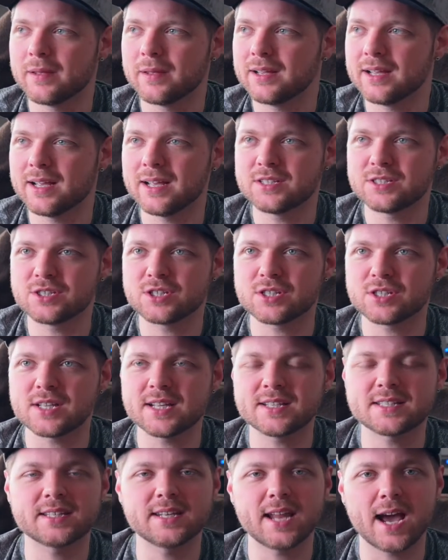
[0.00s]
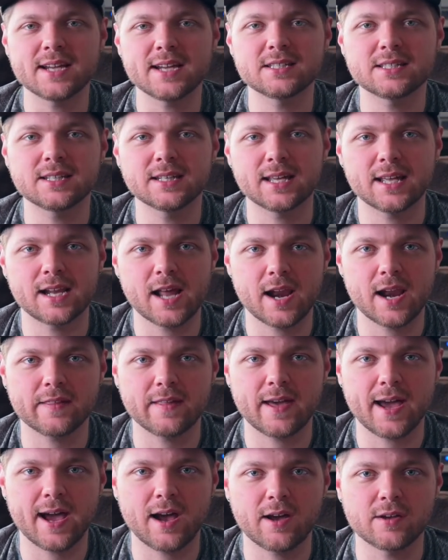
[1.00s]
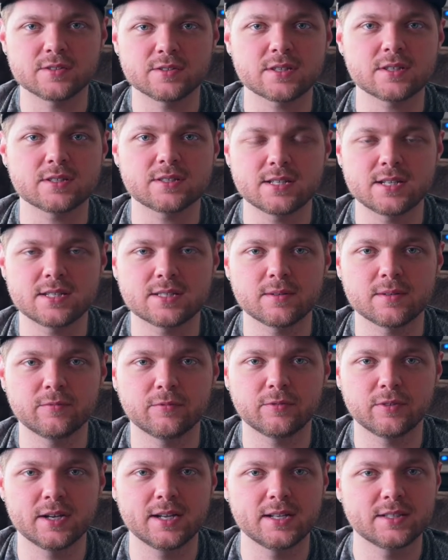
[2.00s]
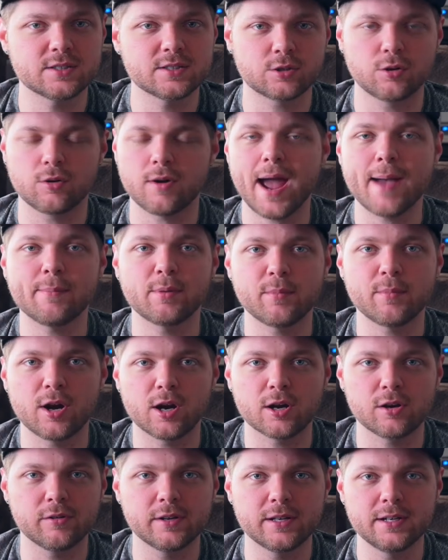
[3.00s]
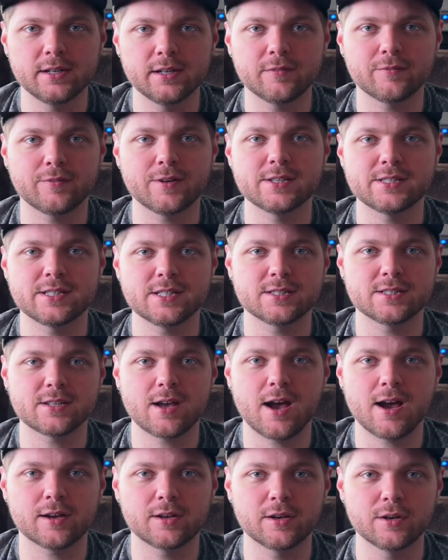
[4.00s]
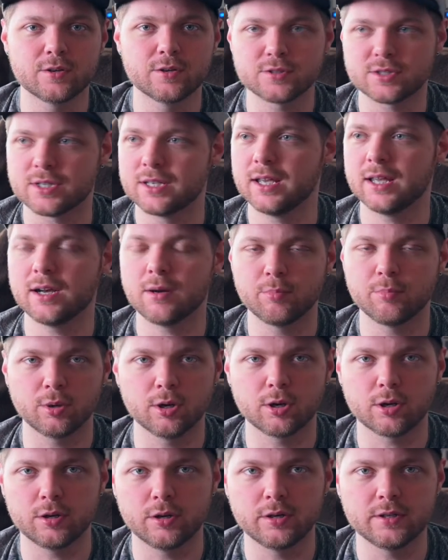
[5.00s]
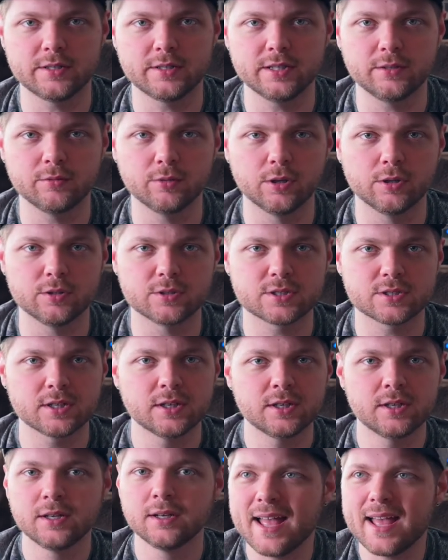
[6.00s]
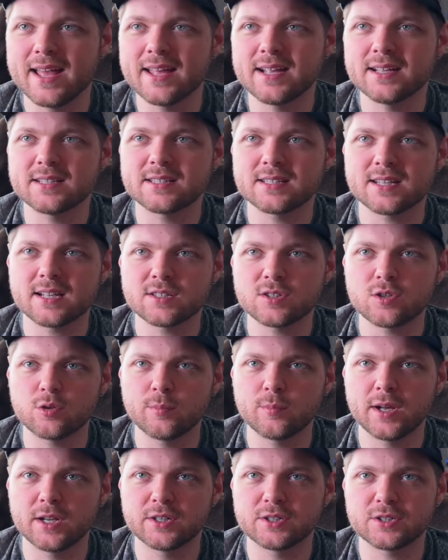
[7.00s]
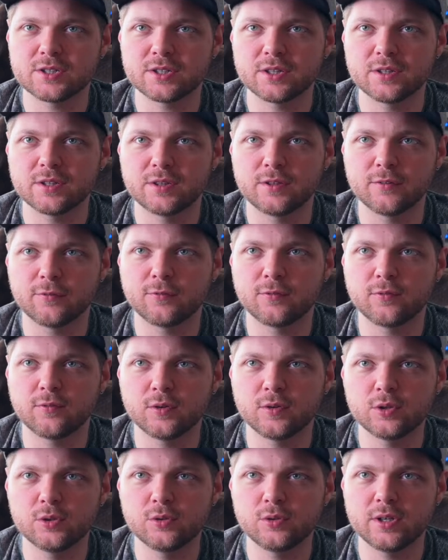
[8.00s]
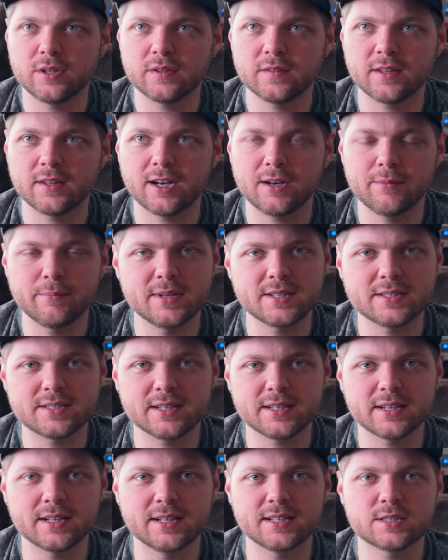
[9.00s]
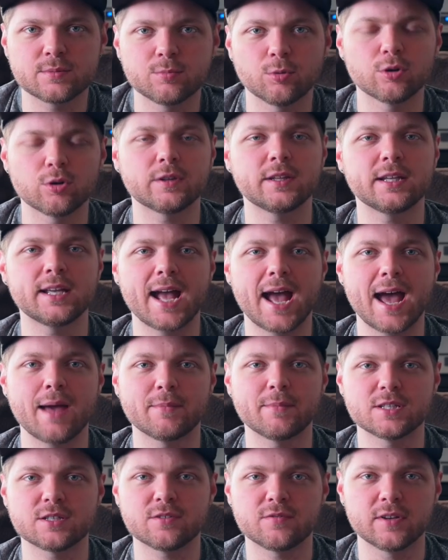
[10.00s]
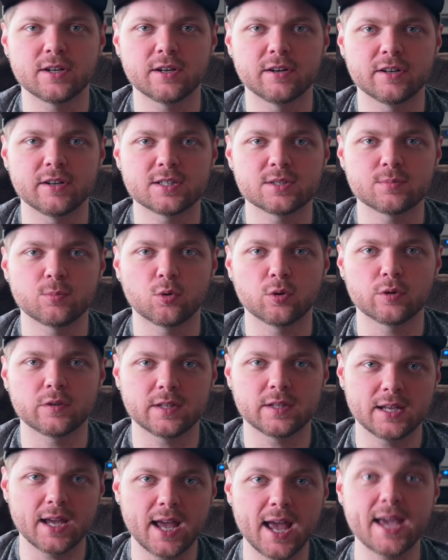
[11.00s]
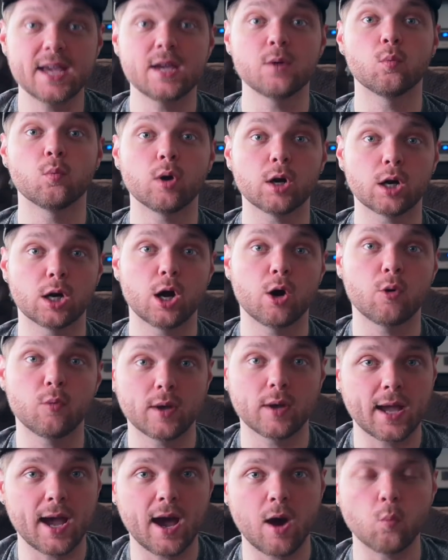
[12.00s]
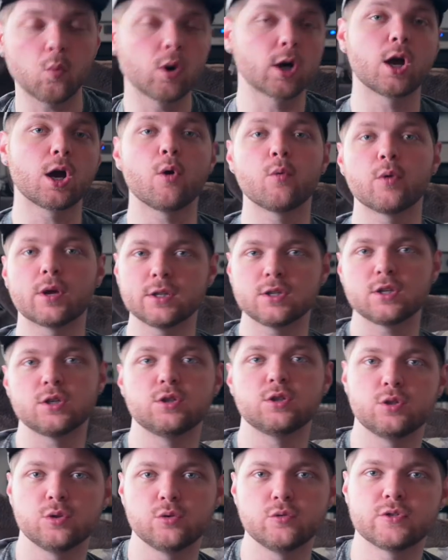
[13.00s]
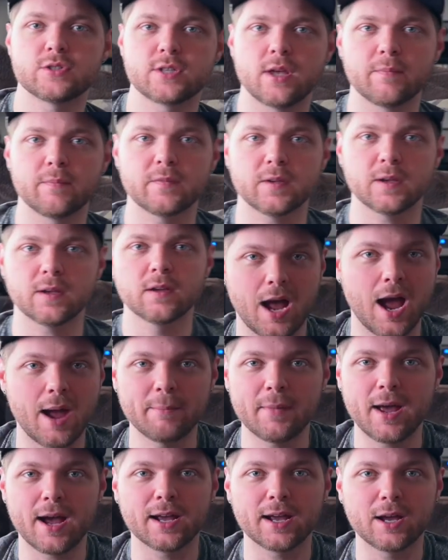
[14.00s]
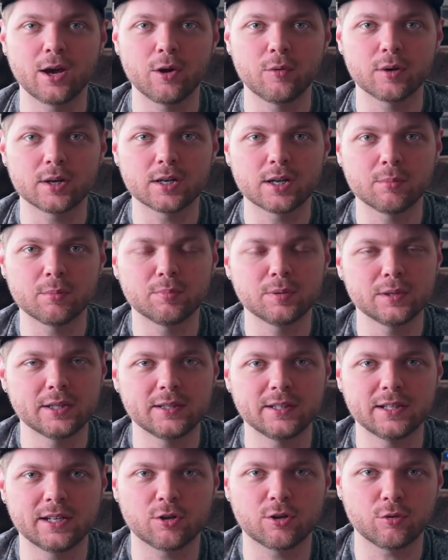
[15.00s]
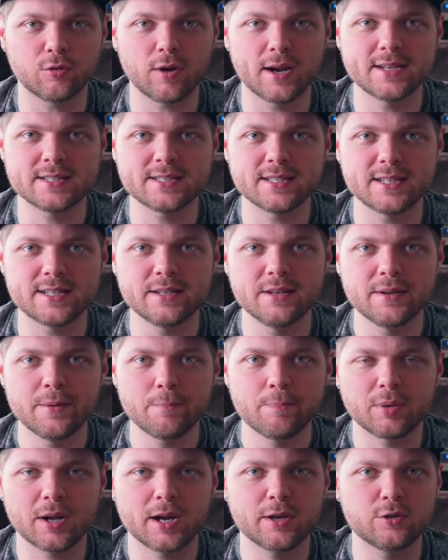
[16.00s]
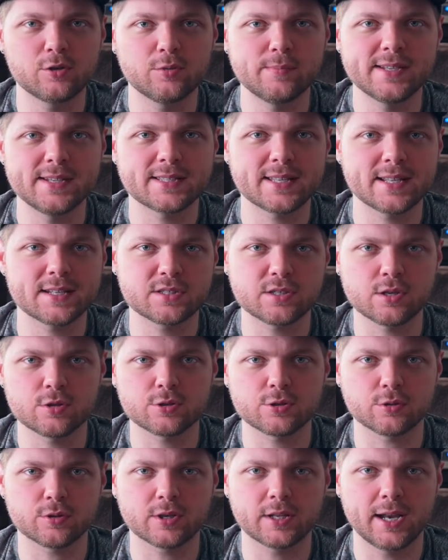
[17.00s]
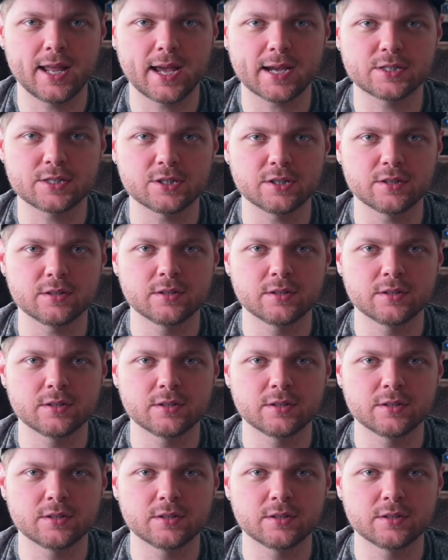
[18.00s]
it's just it's nice to get out of the house, see some friends, grab a margarita at Fuzzy's Tacos, get a burger at D Rose. It's not so much the food that I'm missing, it's more the atmosphere. It's more the hey, we're going out, we're going to do something. I'm not going completely crazy, but I do miss that social connection.